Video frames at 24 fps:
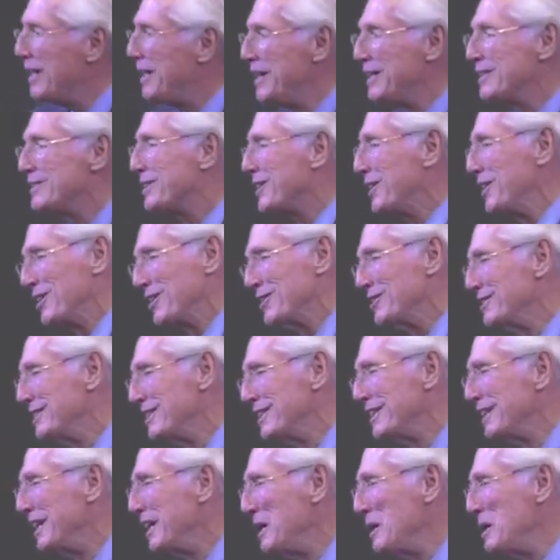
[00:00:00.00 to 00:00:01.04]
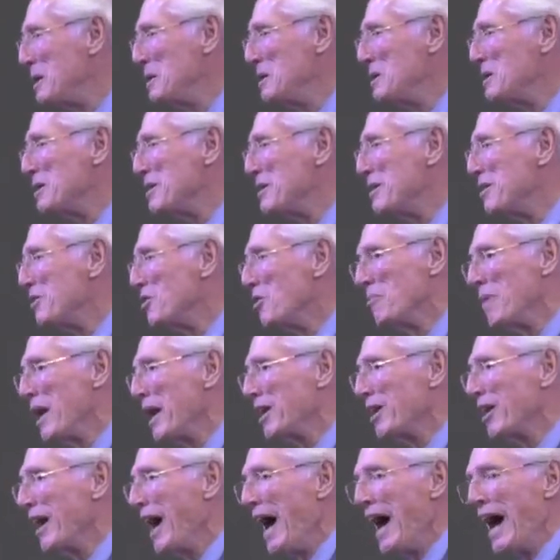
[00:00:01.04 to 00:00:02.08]
it is here. No
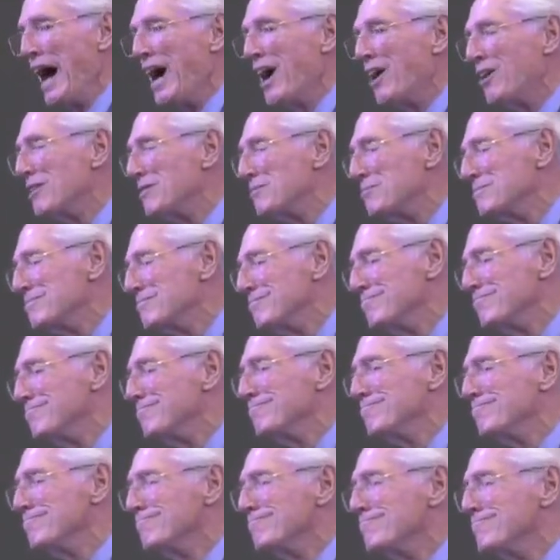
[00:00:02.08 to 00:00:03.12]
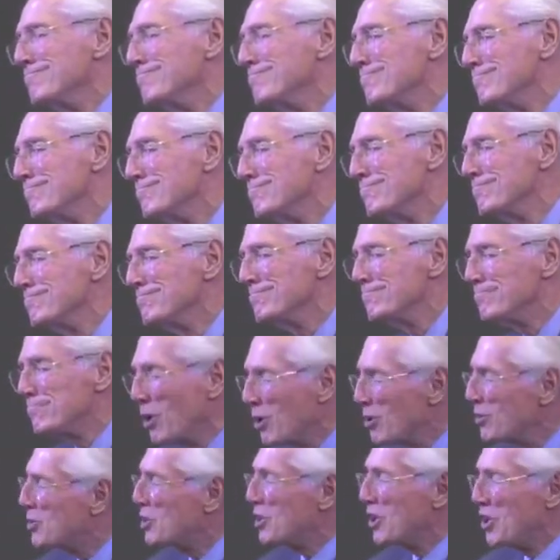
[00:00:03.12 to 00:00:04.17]
matter how
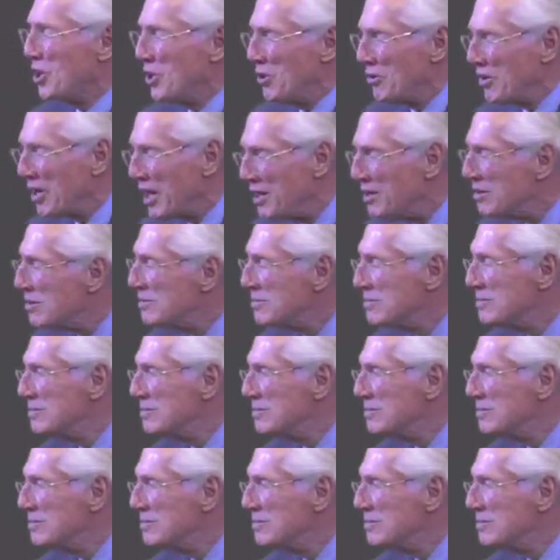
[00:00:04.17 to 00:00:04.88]
persecuted,